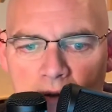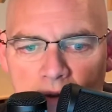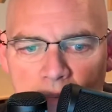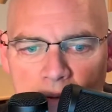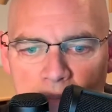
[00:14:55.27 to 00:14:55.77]
you
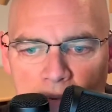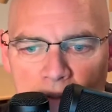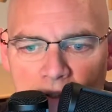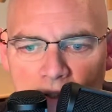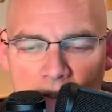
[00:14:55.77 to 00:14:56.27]
know, being
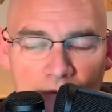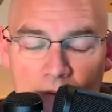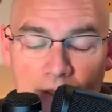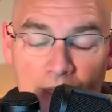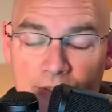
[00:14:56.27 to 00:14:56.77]
pointed on us.
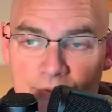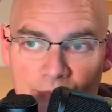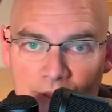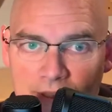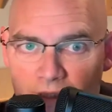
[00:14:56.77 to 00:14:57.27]
I don't
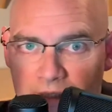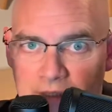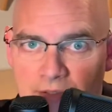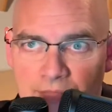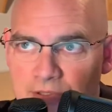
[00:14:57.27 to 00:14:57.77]
really like
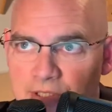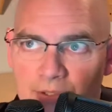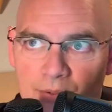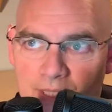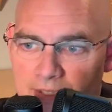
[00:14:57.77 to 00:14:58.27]
the
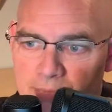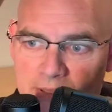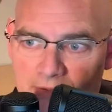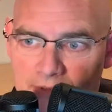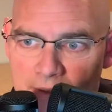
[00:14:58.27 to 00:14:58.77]
video
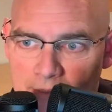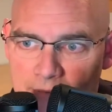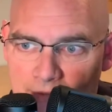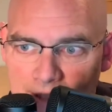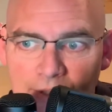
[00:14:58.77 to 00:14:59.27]
aspect of it. I'm a
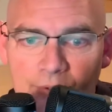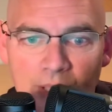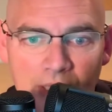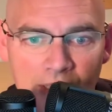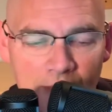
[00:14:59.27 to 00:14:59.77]
radio
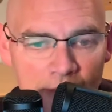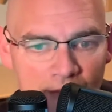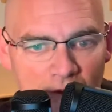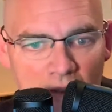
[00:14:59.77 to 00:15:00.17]
guy. I have been for a